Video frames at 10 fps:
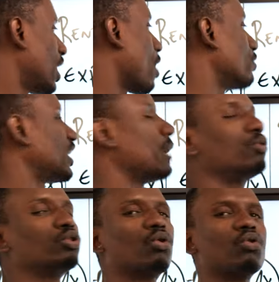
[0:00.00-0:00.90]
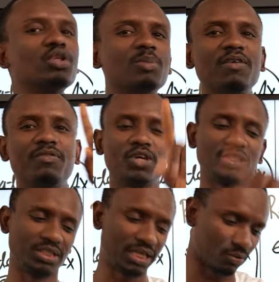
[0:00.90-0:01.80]
I was able to close my
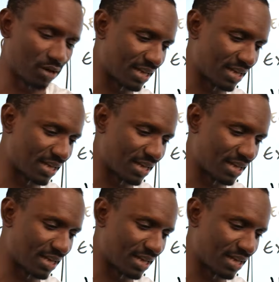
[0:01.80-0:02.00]
first deal,